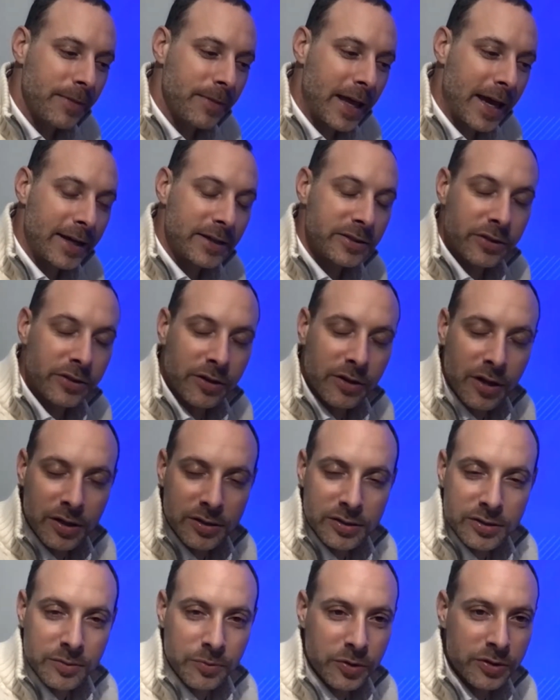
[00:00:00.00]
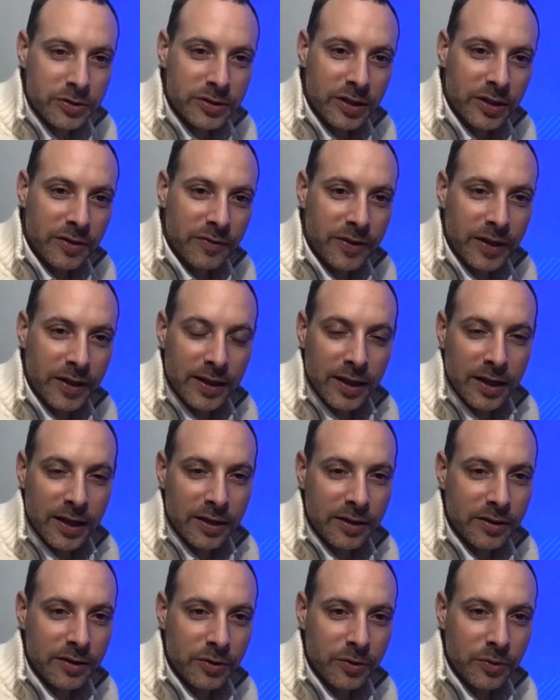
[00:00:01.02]
Ask your customers if they
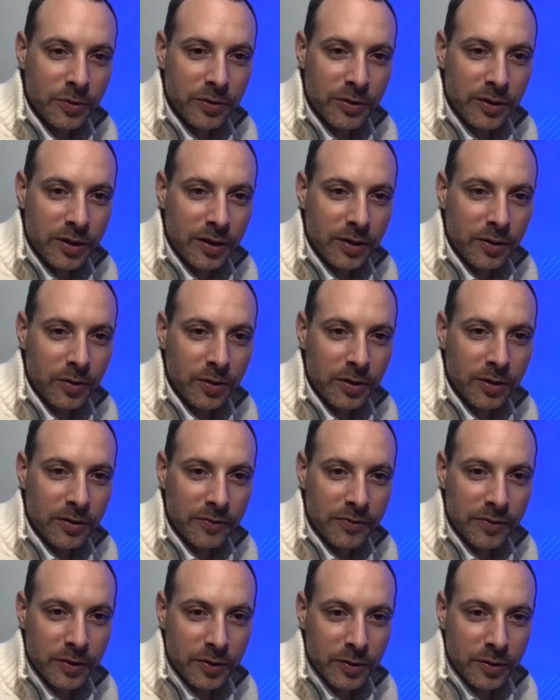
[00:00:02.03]
like the new thing or